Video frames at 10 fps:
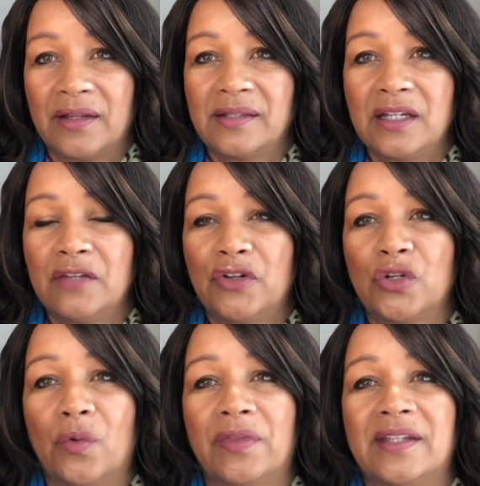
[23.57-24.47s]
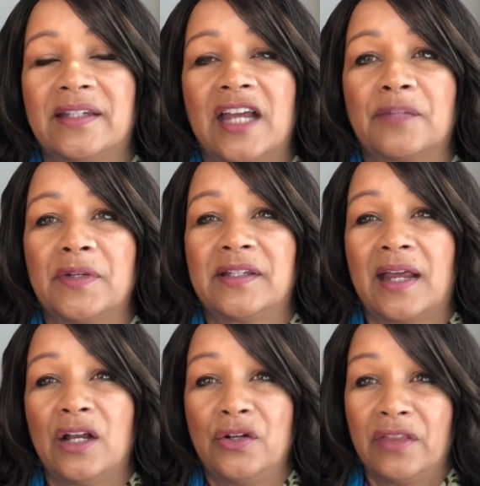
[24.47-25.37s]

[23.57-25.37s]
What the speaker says: this individual with this attachment style,